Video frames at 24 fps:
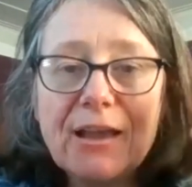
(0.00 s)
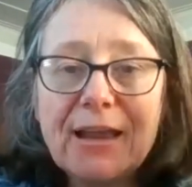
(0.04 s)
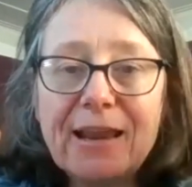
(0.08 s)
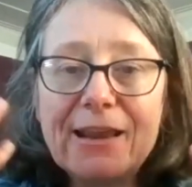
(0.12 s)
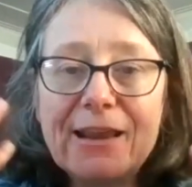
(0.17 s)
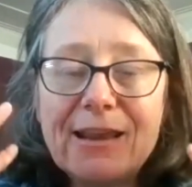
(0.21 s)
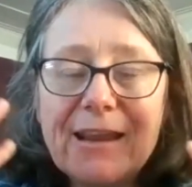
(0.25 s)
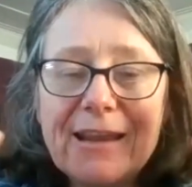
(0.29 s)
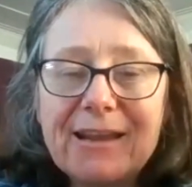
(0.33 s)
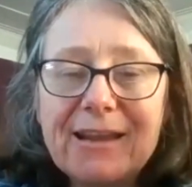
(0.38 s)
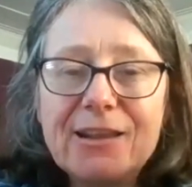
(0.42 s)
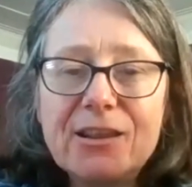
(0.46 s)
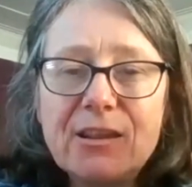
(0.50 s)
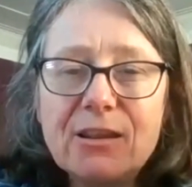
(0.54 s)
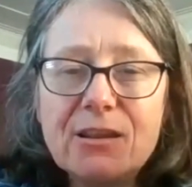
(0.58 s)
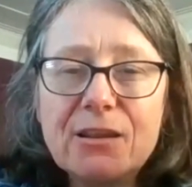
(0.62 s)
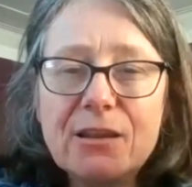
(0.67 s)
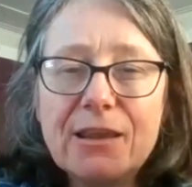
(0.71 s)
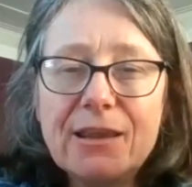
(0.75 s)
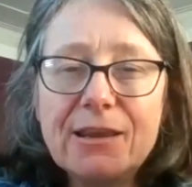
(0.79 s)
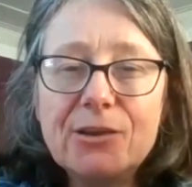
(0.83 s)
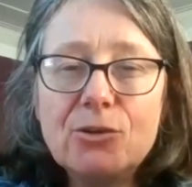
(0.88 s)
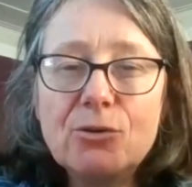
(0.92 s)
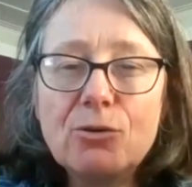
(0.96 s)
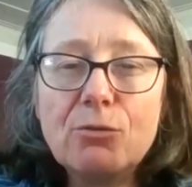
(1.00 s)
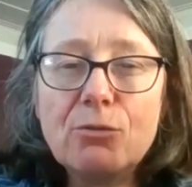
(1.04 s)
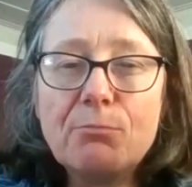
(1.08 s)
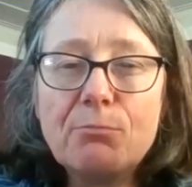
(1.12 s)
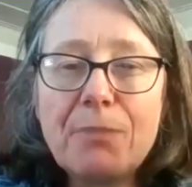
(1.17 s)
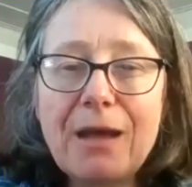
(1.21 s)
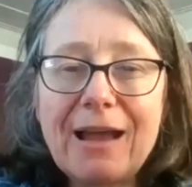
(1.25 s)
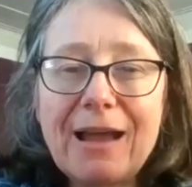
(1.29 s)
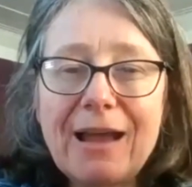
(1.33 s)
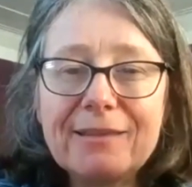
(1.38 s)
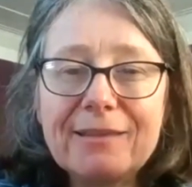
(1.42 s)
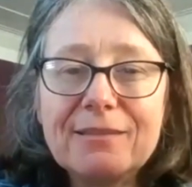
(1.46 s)
uh, in in your
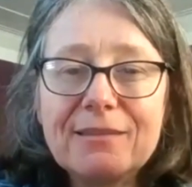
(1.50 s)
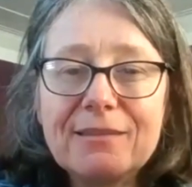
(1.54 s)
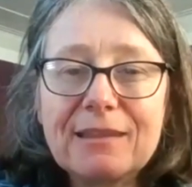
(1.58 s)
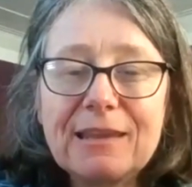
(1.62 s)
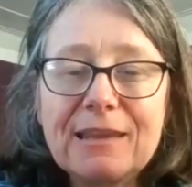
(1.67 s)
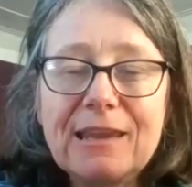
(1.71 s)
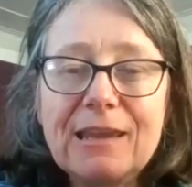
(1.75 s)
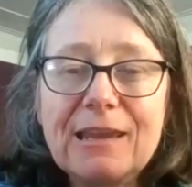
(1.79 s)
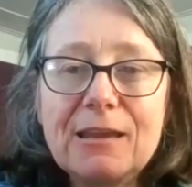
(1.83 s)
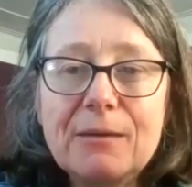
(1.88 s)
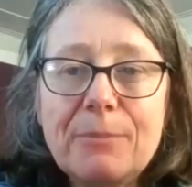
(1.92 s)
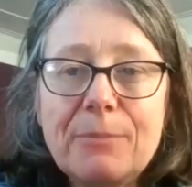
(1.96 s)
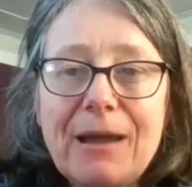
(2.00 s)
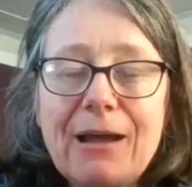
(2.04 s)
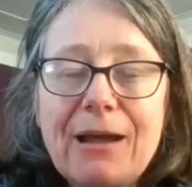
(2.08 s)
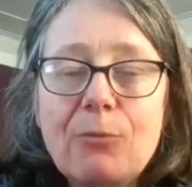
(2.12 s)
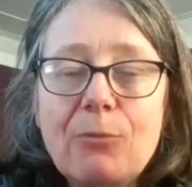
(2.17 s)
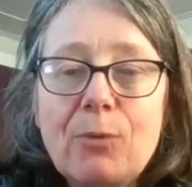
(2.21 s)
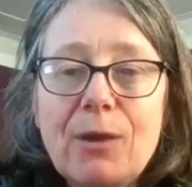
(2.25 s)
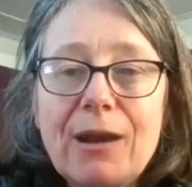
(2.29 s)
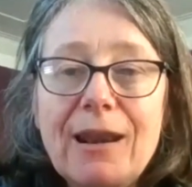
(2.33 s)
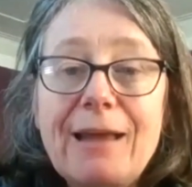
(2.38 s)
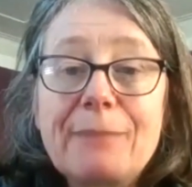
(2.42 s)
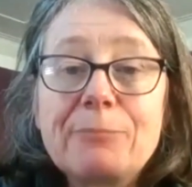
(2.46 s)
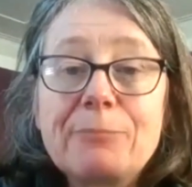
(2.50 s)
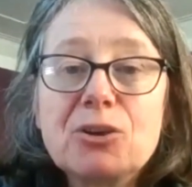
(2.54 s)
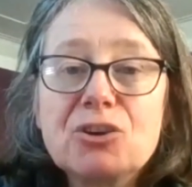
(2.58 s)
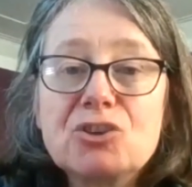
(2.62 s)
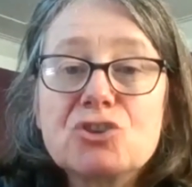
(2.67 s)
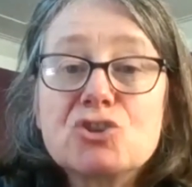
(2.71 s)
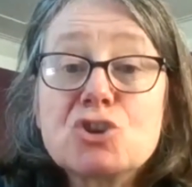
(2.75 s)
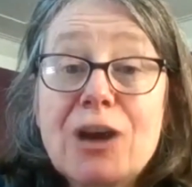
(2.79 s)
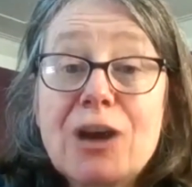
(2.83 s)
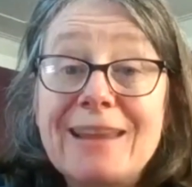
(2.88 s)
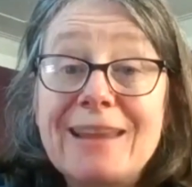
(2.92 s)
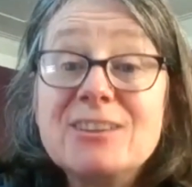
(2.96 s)
mind thinking about well i'm
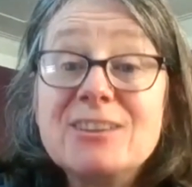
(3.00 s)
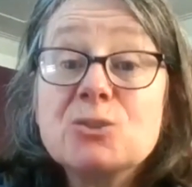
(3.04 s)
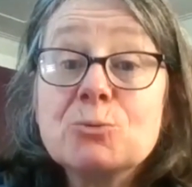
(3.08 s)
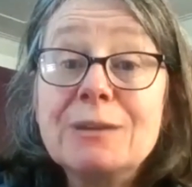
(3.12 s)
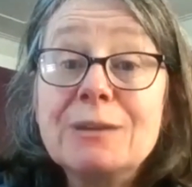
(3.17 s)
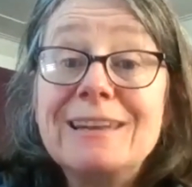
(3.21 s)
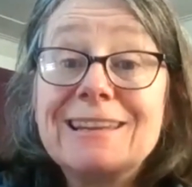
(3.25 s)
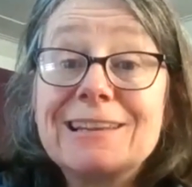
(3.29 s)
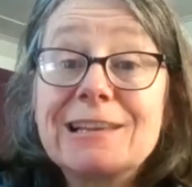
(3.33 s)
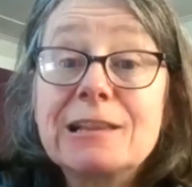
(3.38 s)
going to try and do a